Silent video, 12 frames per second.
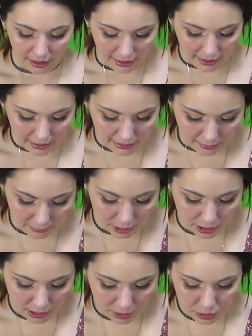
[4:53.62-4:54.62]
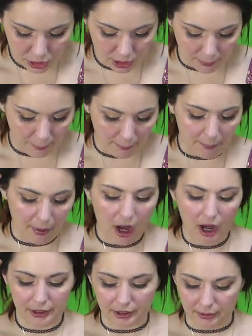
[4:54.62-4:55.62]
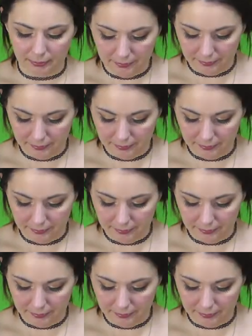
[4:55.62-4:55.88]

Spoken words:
And I'm going to go to the bottom